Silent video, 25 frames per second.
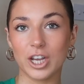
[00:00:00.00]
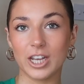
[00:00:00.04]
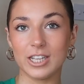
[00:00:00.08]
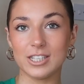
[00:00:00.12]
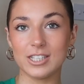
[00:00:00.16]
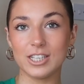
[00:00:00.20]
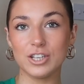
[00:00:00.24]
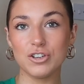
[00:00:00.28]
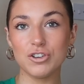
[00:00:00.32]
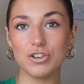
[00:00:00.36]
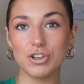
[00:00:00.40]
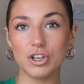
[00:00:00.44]

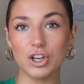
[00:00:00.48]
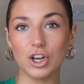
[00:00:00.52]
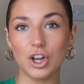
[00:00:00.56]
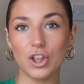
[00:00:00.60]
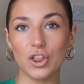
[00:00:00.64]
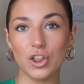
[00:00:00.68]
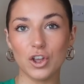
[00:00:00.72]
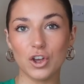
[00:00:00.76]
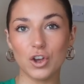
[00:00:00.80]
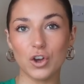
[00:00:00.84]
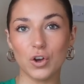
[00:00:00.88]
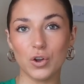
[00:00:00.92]
It's literally
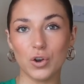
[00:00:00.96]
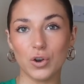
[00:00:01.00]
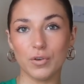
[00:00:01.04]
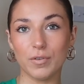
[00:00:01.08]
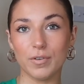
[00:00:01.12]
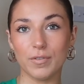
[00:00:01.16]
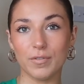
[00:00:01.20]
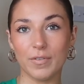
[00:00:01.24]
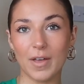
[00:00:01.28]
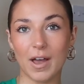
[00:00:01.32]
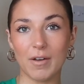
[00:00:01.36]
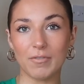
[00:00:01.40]
like the
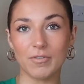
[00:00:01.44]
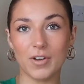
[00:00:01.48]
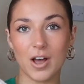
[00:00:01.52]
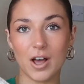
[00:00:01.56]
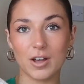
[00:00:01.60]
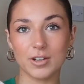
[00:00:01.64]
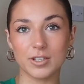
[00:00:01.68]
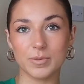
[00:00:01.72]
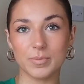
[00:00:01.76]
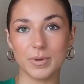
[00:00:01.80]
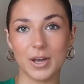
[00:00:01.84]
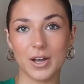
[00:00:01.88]
colour of that
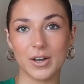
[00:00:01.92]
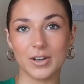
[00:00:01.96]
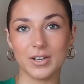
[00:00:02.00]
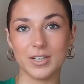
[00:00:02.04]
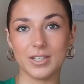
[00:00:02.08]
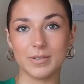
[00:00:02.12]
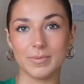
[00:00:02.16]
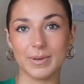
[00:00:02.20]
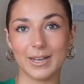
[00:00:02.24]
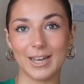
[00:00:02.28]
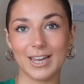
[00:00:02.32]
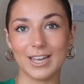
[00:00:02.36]
vase
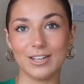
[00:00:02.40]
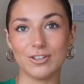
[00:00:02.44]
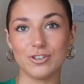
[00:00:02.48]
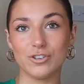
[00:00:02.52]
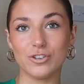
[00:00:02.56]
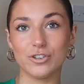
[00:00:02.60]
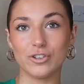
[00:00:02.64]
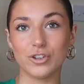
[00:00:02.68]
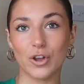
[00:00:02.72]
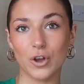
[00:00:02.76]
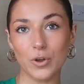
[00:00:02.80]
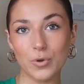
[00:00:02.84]
behind me. It's
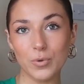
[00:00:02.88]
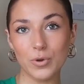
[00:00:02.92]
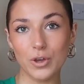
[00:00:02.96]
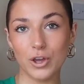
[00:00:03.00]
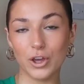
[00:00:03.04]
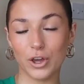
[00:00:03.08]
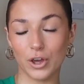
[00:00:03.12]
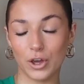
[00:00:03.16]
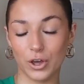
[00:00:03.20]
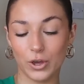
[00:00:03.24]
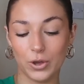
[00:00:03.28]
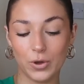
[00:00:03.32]
so
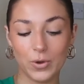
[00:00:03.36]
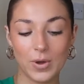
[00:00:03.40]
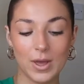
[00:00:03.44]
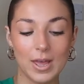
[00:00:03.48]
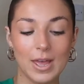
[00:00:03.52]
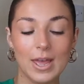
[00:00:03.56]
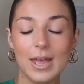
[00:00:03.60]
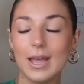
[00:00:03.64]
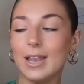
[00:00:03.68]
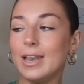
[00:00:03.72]
cute.